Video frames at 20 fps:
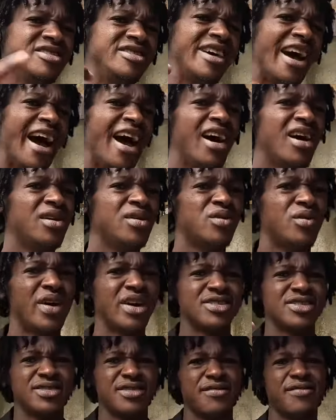Jah
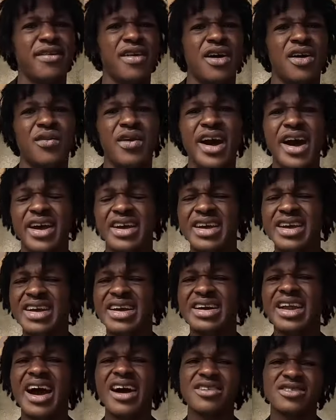Rastafari,
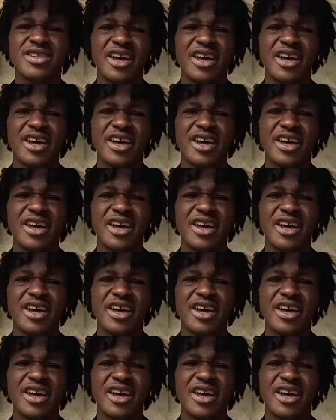Clark